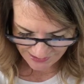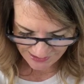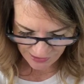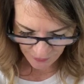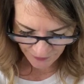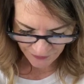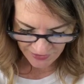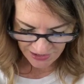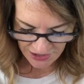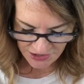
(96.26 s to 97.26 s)
So
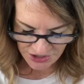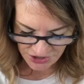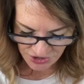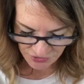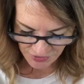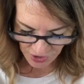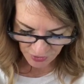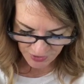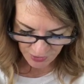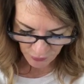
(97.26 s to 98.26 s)
did you know
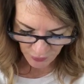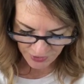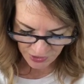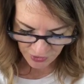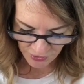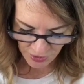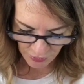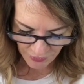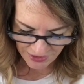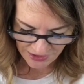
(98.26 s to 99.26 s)
that when you're
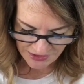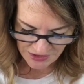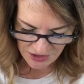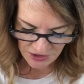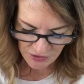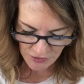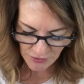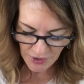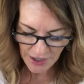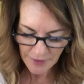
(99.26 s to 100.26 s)
going
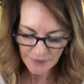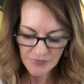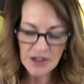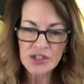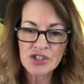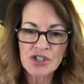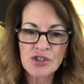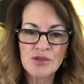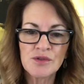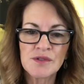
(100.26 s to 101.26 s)
to
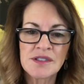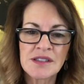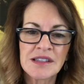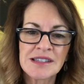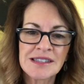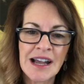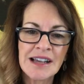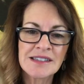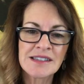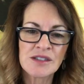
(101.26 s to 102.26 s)
choose the
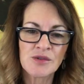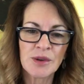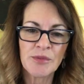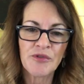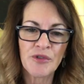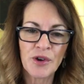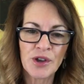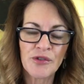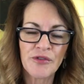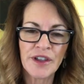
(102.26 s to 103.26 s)
size strip for
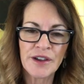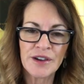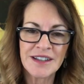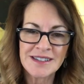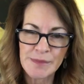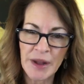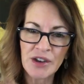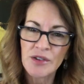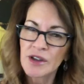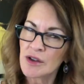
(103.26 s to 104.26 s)
your finger, it's
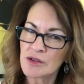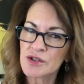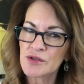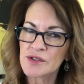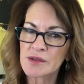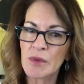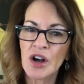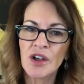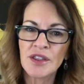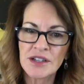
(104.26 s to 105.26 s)
better to go too
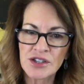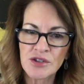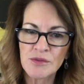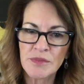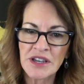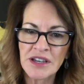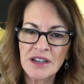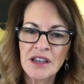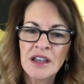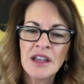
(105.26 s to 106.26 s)
small than too big?
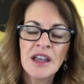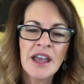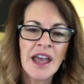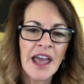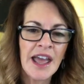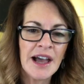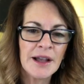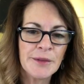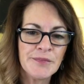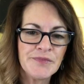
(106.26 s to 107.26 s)

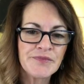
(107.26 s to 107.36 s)
And